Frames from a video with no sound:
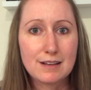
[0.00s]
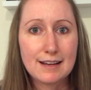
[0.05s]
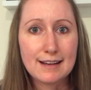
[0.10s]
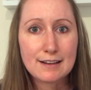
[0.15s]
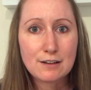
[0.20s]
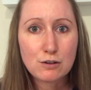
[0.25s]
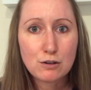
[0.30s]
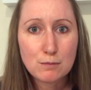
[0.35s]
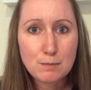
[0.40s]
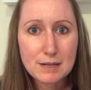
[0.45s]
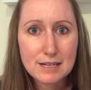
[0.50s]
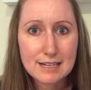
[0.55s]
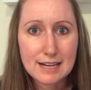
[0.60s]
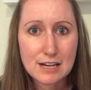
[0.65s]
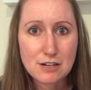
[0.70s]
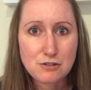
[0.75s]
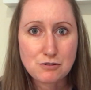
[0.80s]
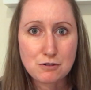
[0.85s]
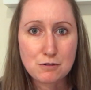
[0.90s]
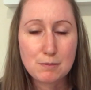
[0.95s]
It could be
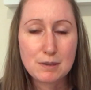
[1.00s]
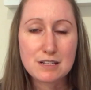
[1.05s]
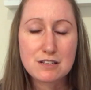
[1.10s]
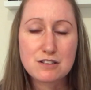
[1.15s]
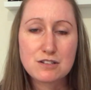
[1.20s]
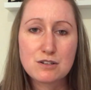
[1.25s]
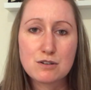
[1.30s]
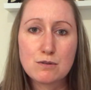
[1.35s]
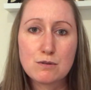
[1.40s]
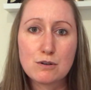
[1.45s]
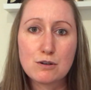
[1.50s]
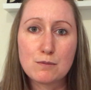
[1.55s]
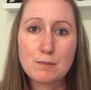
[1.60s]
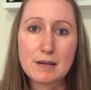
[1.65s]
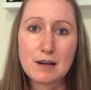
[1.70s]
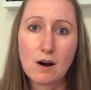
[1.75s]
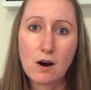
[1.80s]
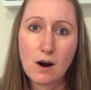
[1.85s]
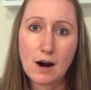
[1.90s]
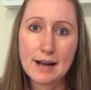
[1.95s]
natural, but it still could
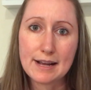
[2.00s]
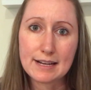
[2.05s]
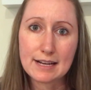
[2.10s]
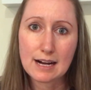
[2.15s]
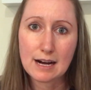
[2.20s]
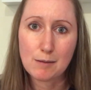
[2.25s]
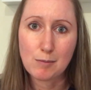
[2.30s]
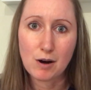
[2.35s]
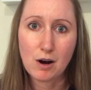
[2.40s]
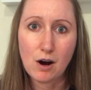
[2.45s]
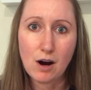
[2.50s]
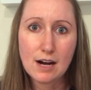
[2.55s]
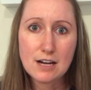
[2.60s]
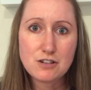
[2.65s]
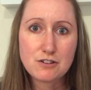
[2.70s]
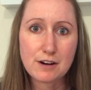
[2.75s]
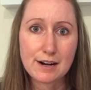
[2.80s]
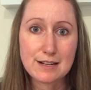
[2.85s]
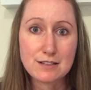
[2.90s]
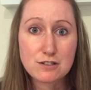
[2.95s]
be high in
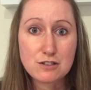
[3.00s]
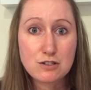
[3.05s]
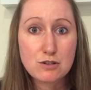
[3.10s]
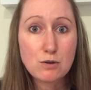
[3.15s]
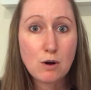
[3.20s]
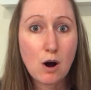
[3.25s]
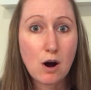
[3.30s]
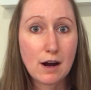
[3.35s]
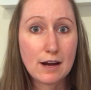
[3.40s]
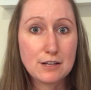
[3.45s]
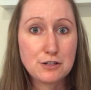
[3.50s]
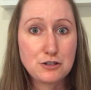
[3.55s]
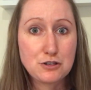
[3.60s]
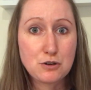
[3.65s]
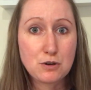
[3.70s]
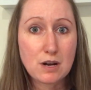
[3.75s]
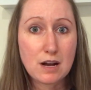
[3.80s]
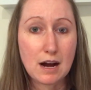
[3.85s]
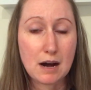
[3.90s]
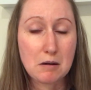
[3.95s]
carbohydrates, still high in
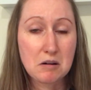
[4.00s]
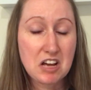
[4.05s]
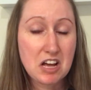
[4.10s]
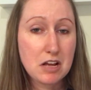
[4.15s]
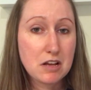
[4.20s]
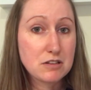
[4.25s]
sugar,